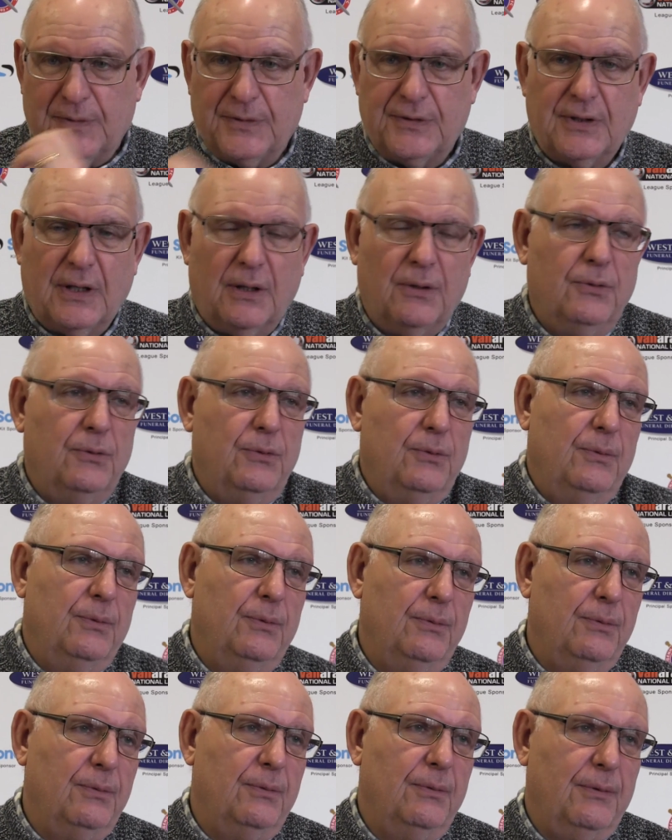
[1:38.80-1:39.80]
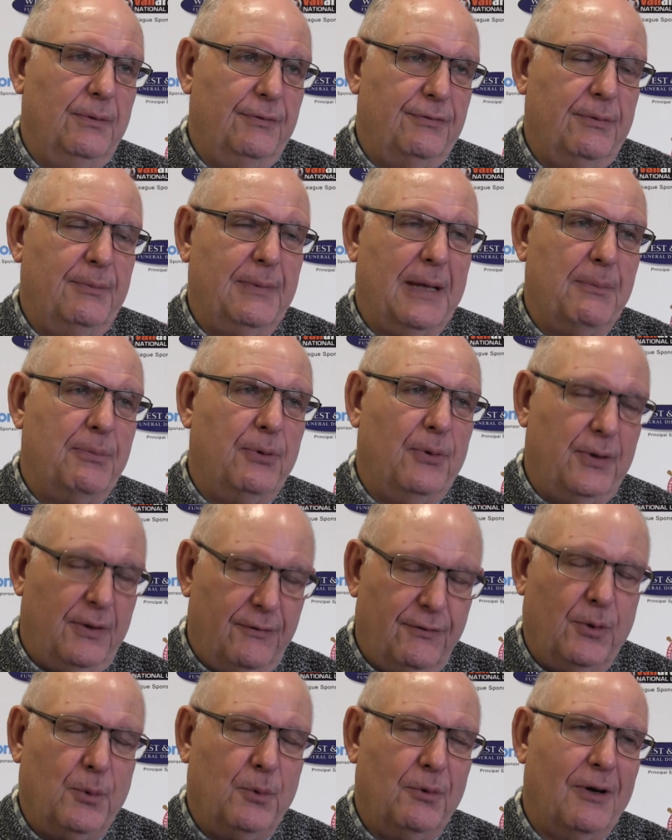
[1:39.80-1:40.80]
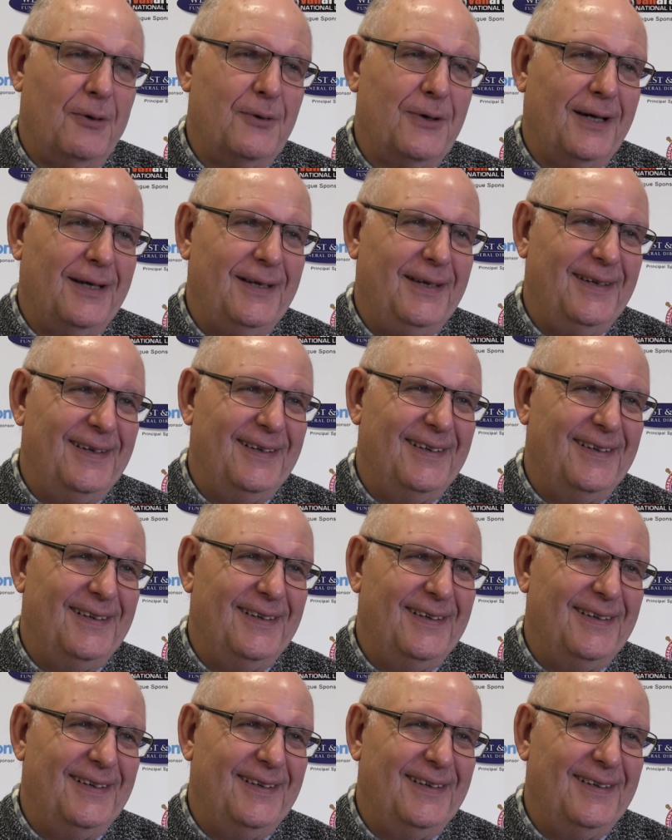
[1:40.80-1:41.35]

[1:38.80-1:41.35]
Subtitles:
So from that point of view, we're okay.